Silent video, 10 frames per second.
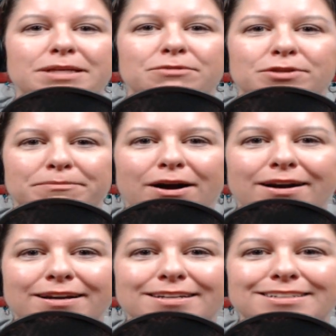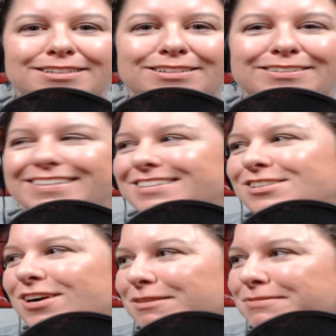people to market to and
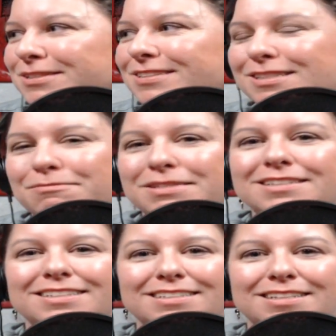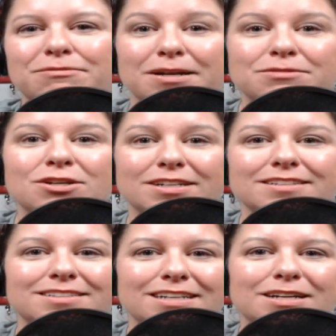trying to build this business. I'm trying
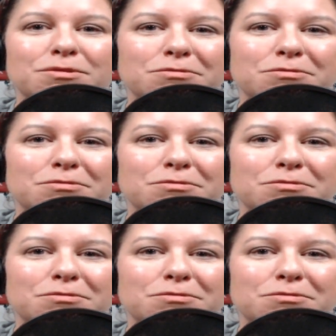to stand up a